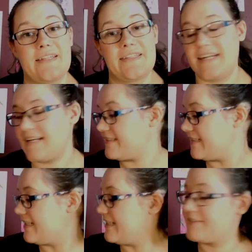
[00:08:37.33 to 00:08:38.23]
The next
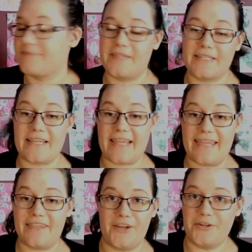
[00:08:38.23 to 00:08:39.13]
thing is something
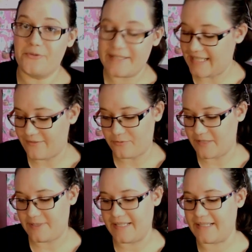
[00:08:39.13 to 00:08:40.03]
again that I always have
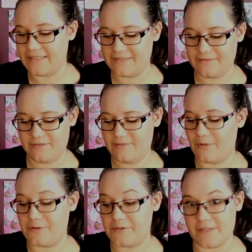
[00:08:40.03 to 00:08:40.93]
with me
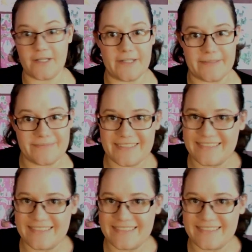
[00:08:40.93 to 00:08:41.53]
most of the time,